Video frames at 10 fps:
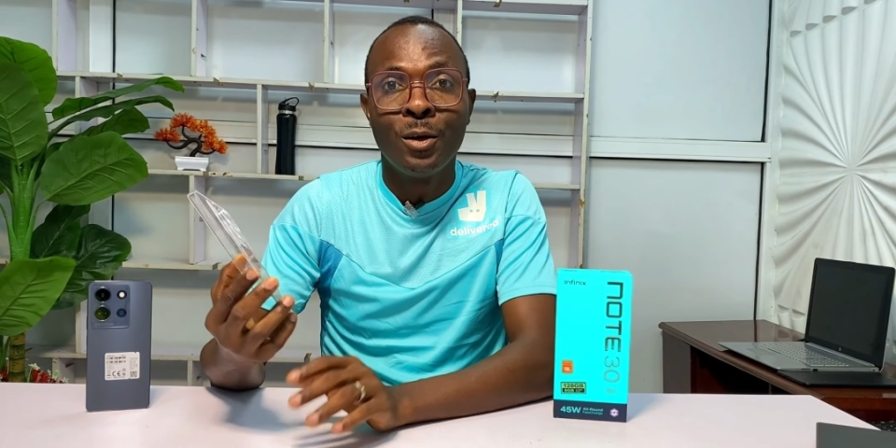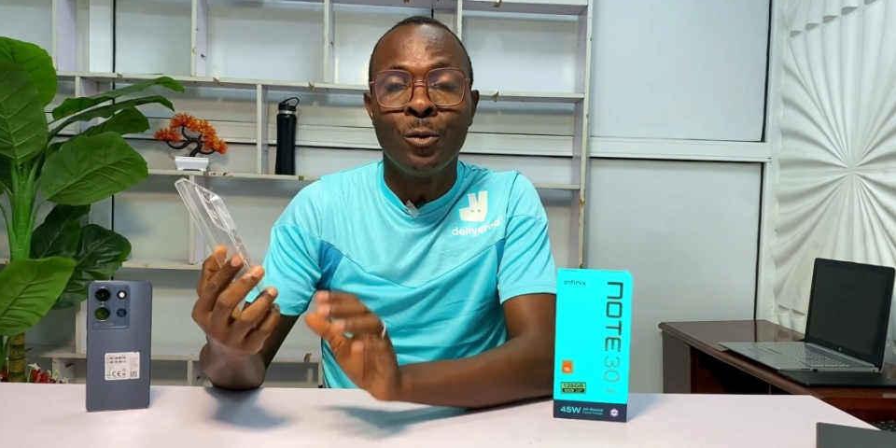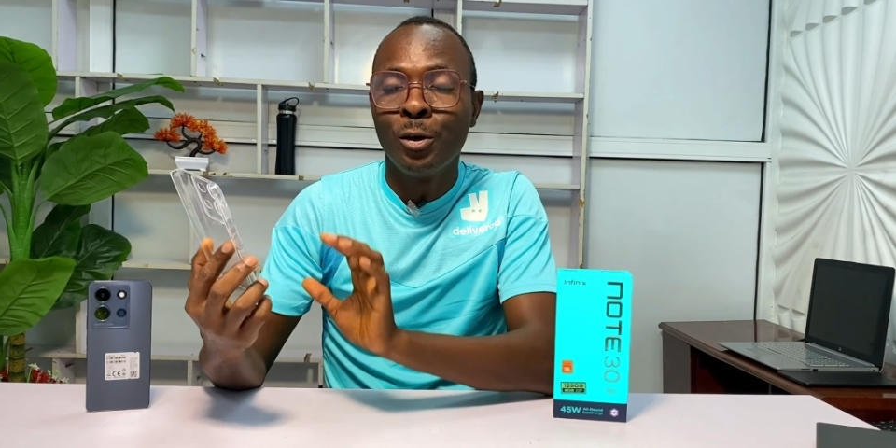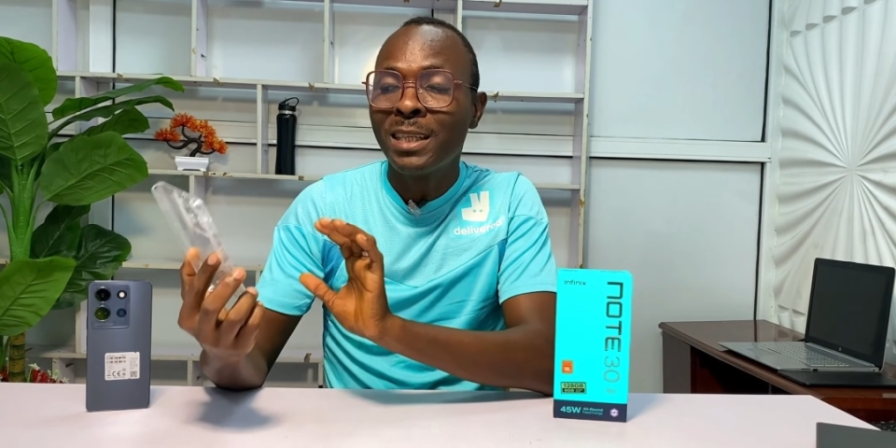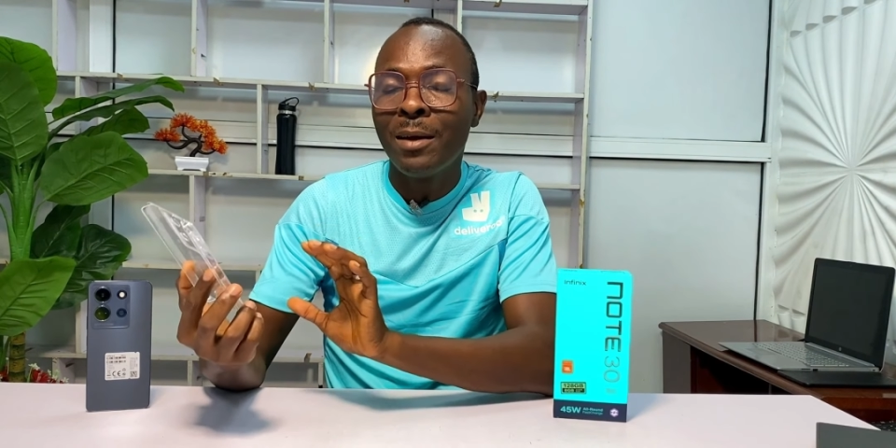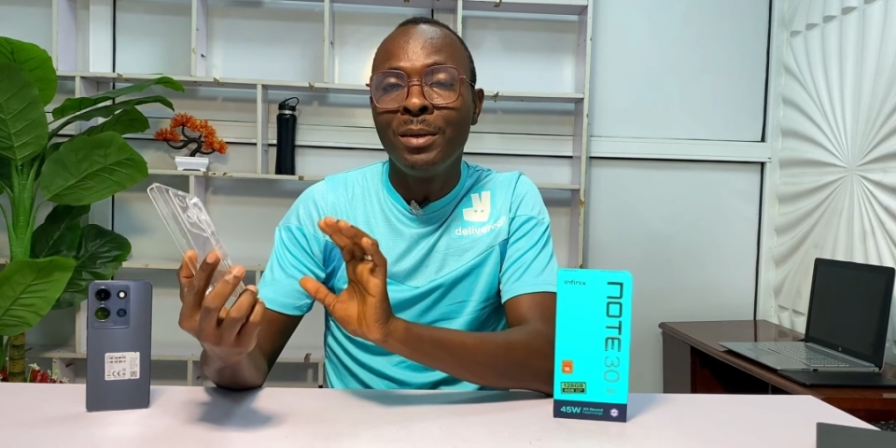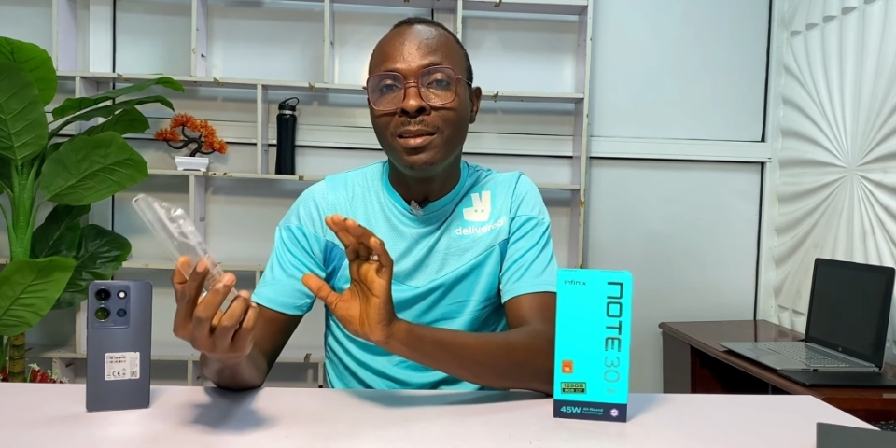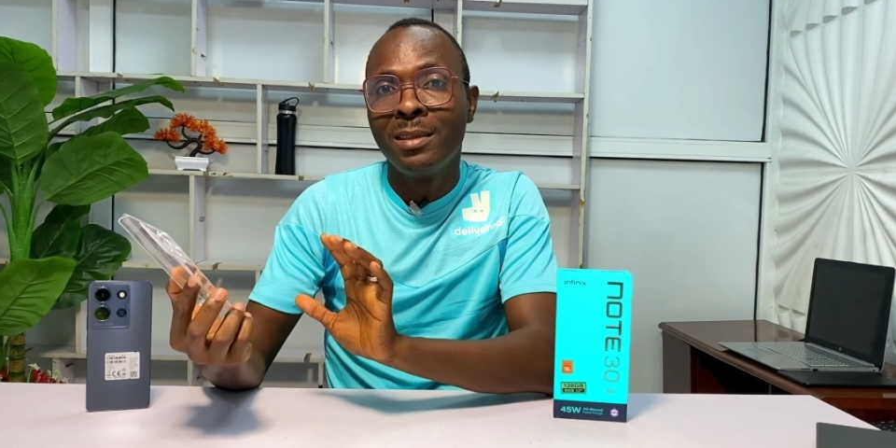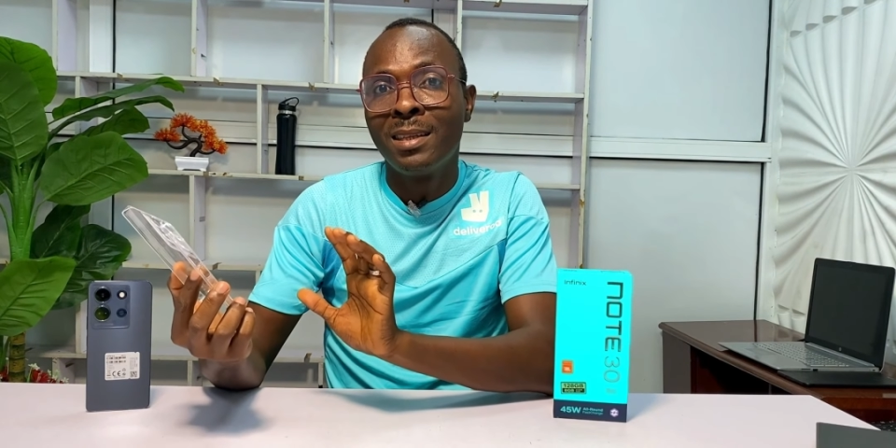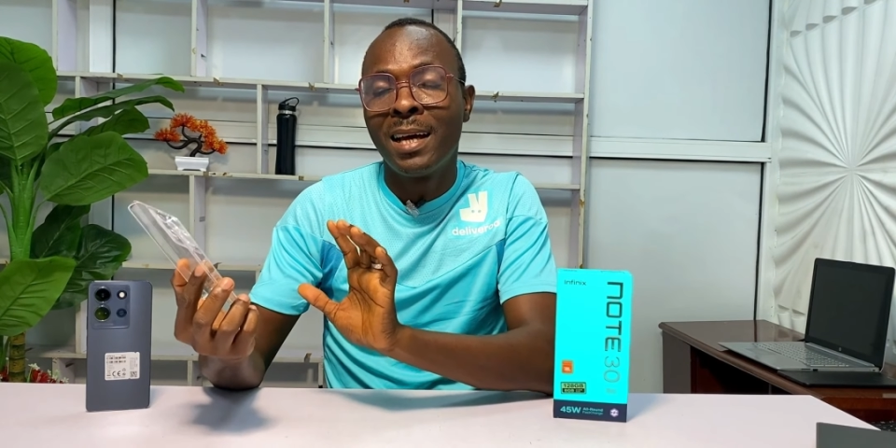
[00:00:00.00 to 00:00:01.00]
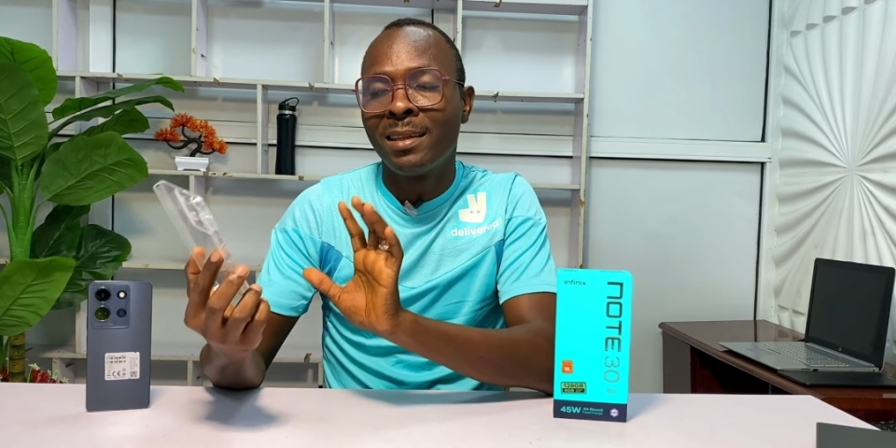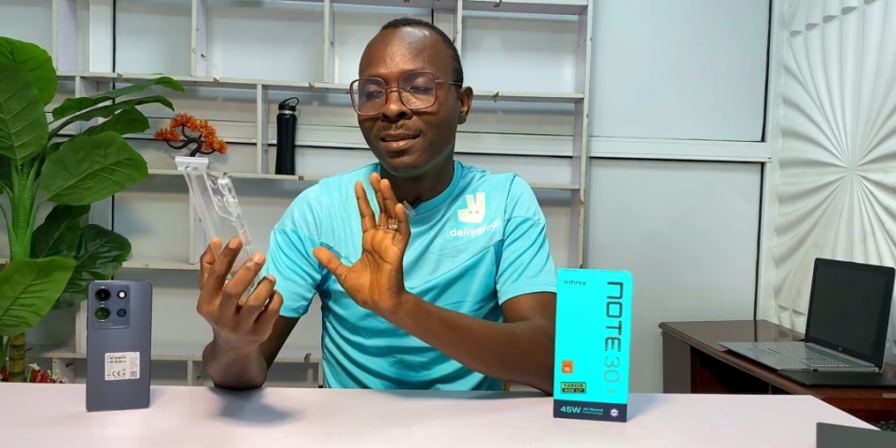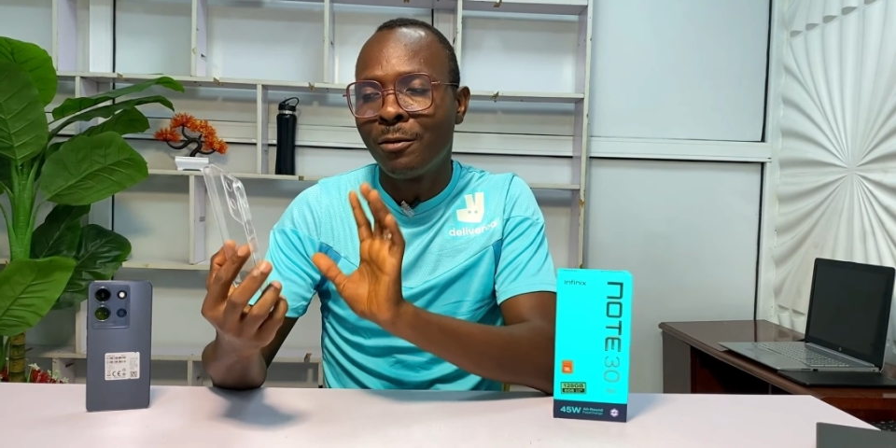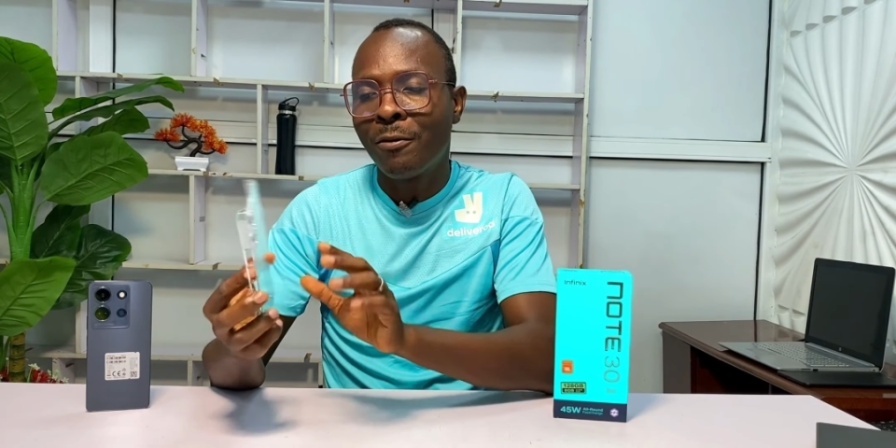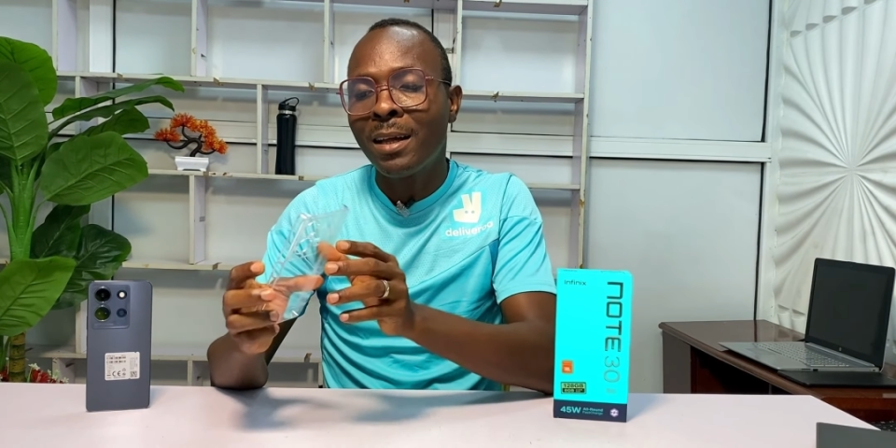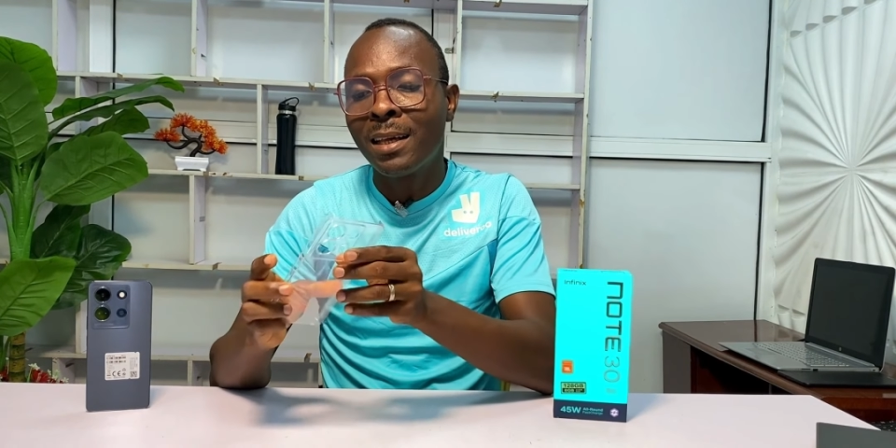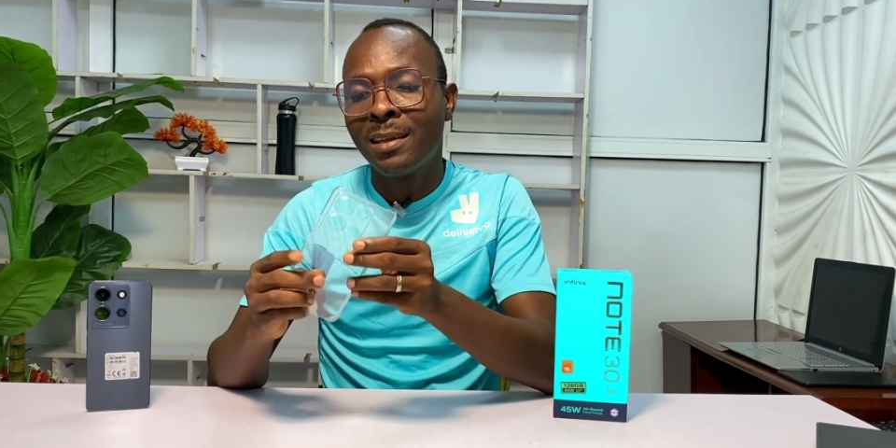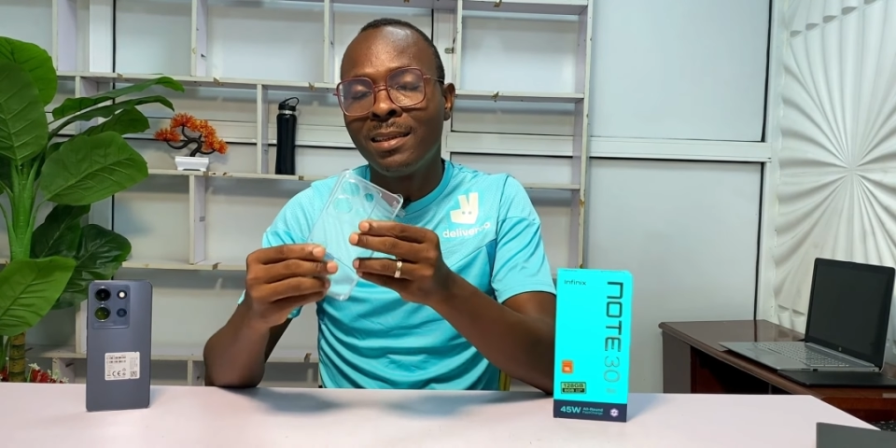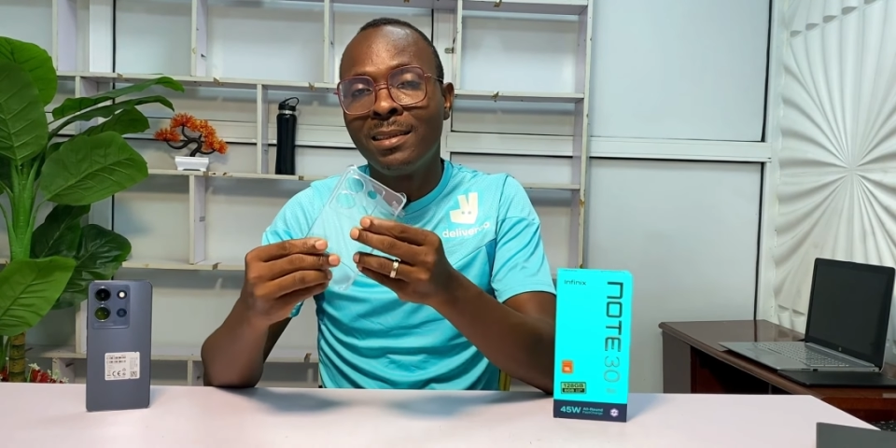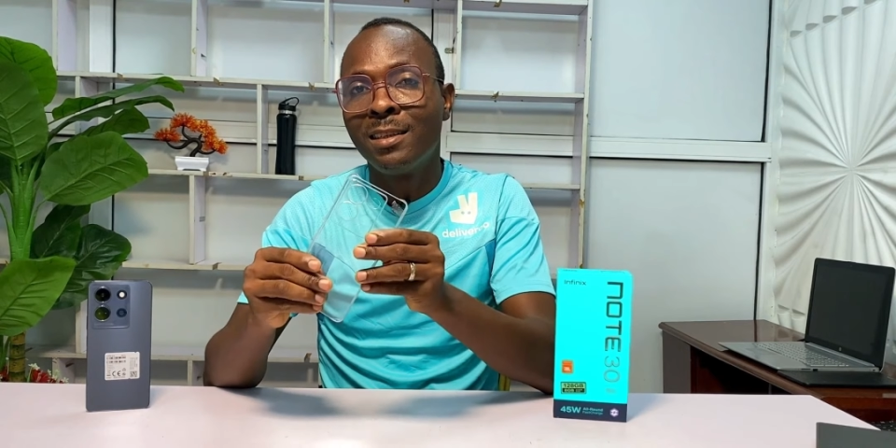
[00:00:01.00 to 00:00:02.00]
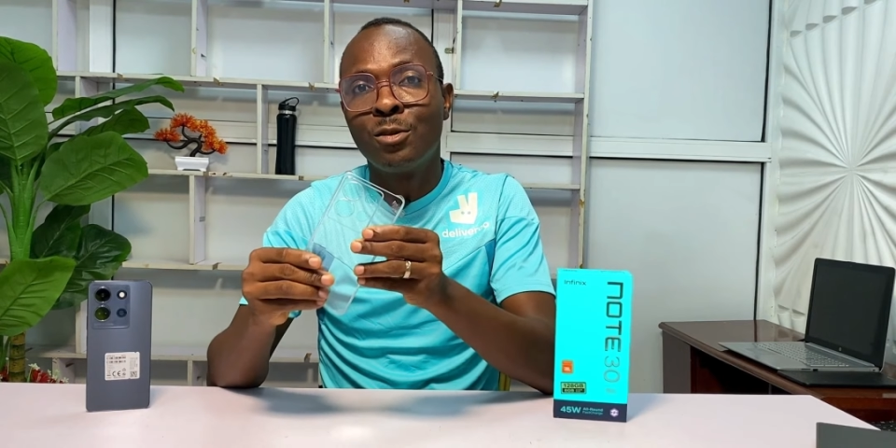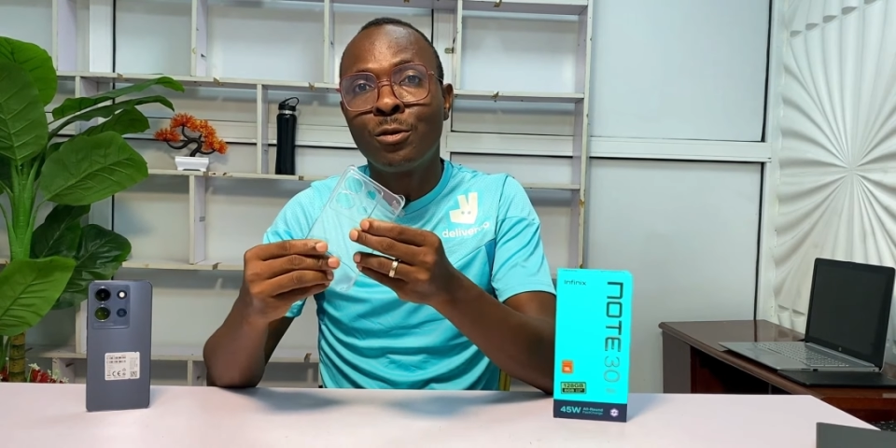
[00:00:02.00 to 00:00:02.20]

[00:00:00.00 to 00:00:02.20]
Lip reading: What I mean is that the fact that it is